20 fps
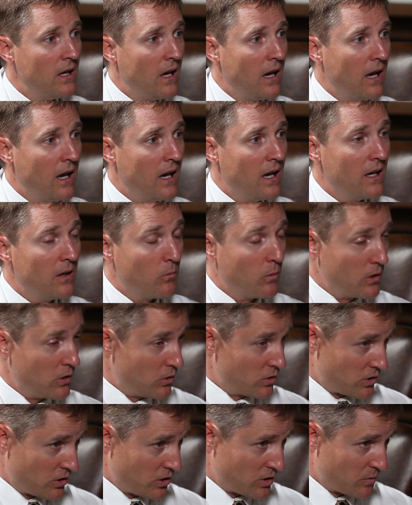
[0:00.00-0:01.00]
uh, when
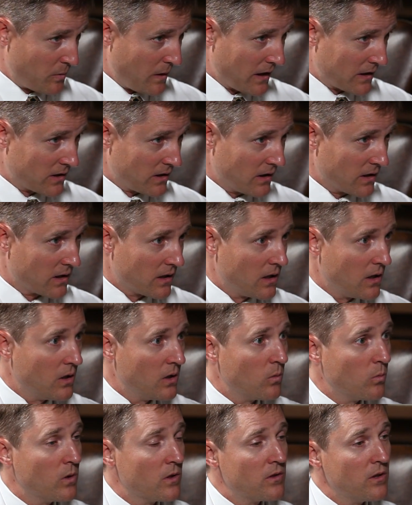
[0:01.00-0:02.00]
you suspect it
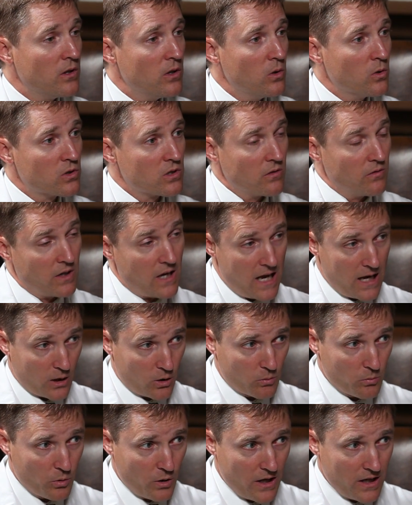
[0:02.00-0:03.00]
with the use of an
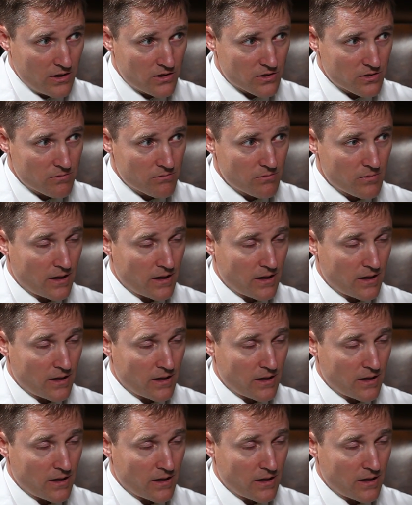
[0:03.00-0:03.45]
ankle brace,